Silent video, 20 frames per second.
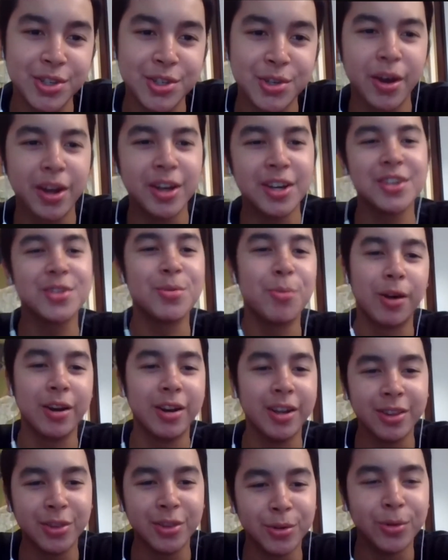So I just
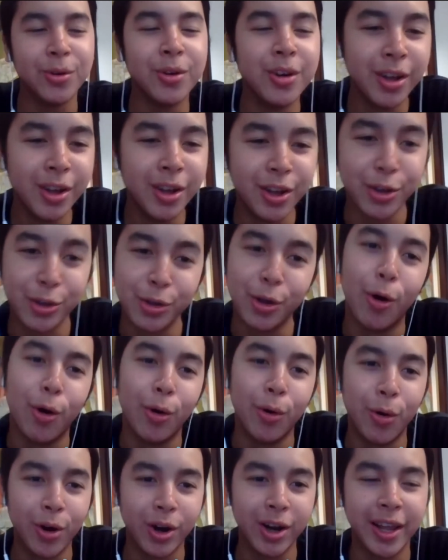wanted to know
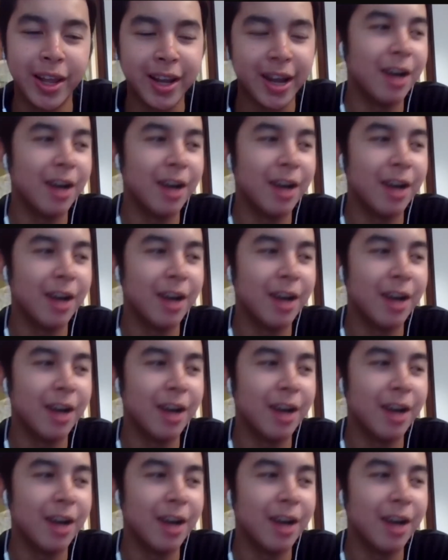or like